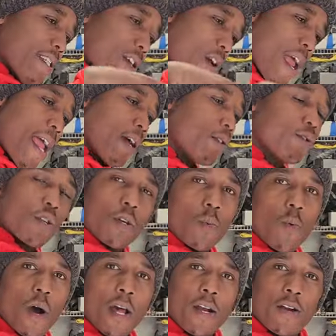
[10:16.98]
they're angled to the
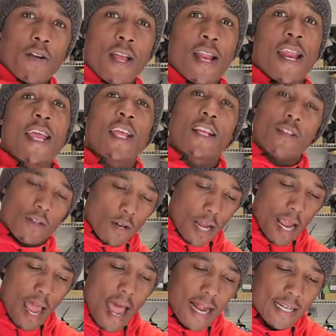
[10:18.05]
water, and they
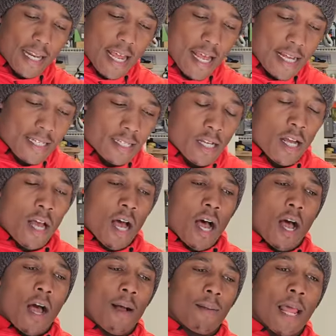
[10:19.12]
they act as um,